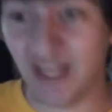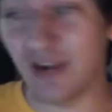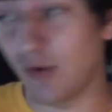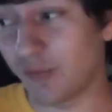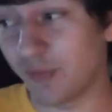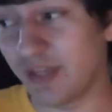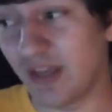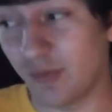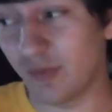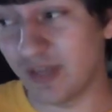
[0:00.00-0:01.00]
of
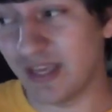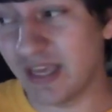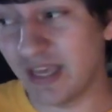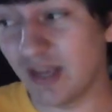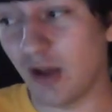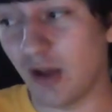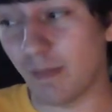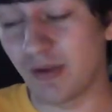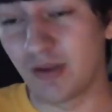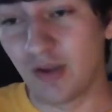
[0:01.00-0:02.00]
the income
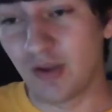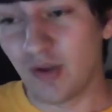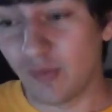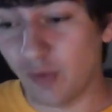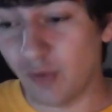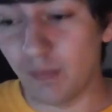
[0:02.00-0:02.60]
from